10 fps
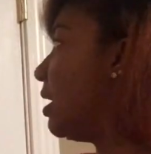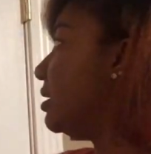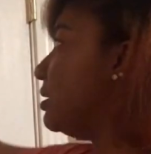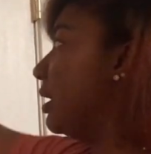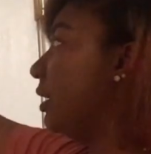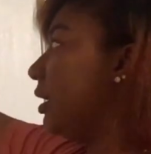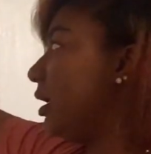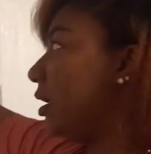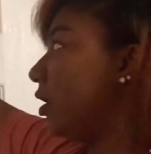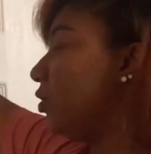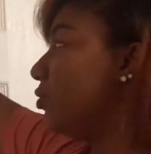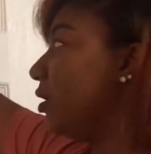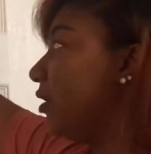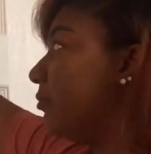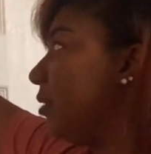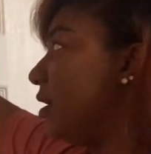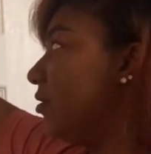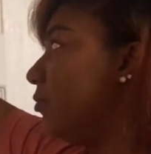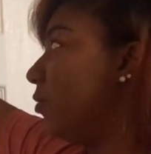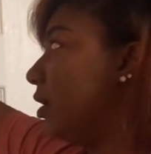Cindy, can you give me
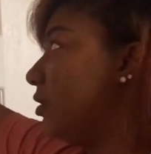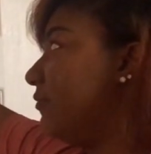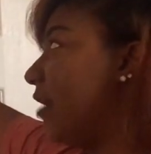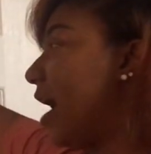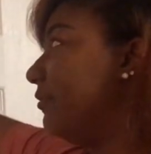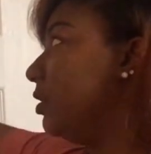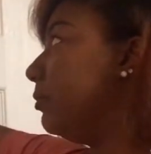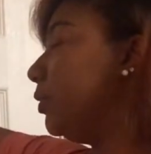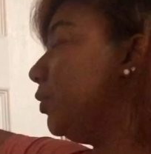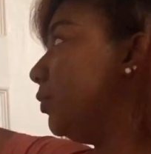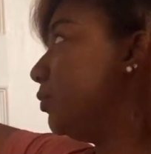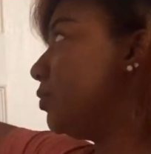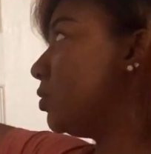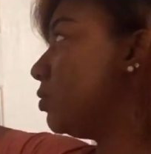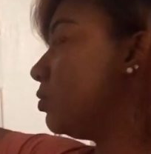one of the 5 W's?